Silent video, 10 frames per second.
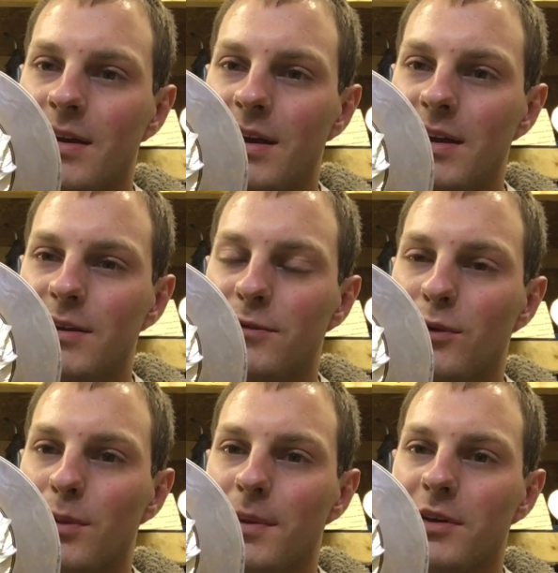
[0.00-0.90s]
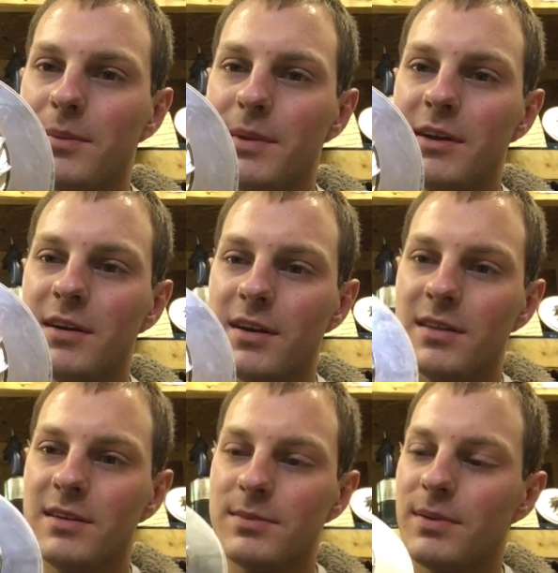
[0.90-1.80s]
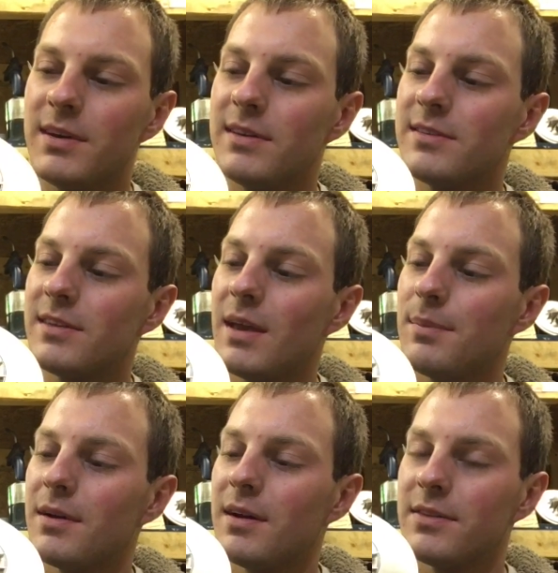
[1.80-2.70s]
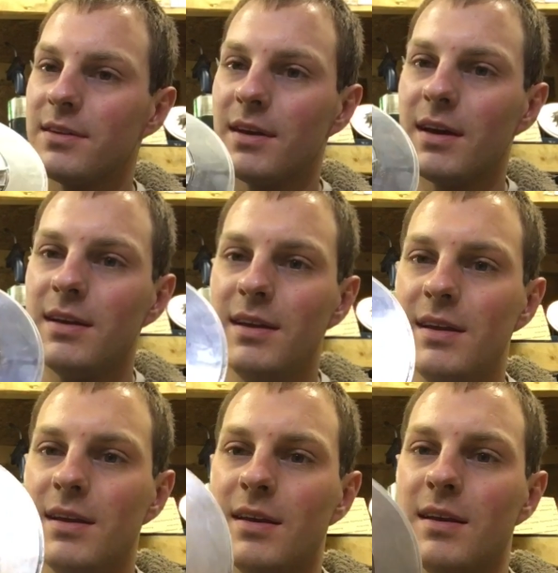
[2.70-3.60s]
84 millimeter, and these blades taper out to 90.